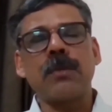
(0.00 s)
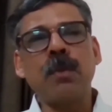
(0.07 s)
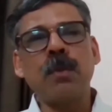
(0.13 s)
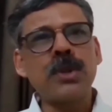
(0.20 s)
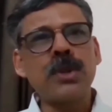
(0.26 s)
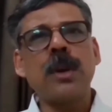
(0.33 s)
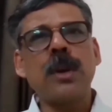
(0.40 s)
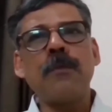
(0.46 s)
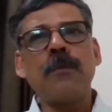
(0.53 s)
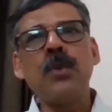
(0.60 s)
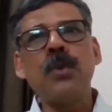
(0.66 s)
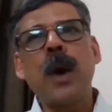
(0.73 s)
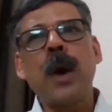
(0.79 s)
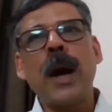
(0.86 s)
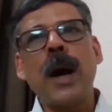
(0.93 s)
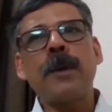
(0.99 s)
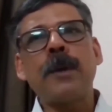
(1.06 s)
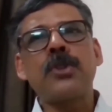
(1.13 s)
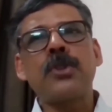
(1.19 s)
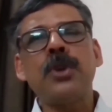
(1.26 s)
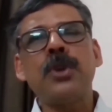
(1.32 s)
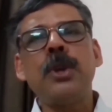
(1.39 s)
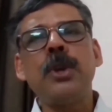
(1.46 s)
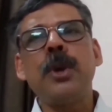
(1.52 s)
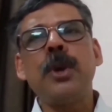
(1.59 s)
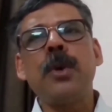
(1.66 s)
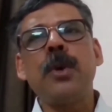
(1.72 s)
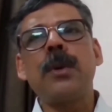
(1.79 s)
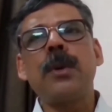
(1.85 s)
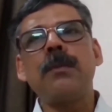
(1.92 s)
Most of you are pursuing
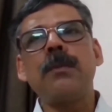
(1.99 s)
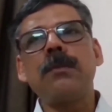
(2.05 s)
your